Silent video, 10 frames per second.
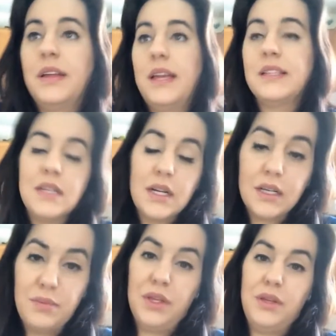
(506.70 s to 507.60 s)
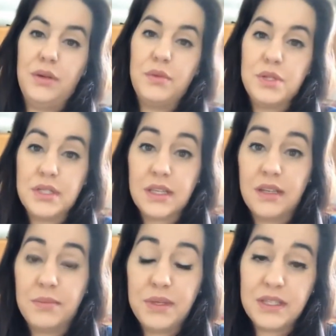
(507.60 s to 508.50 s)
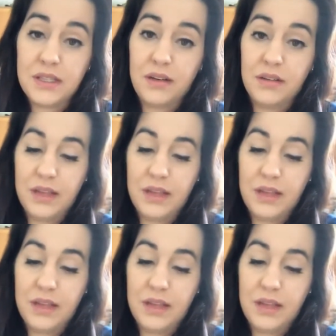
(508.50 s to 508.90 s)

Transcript: It's not going to be huge. It's going to be subtle.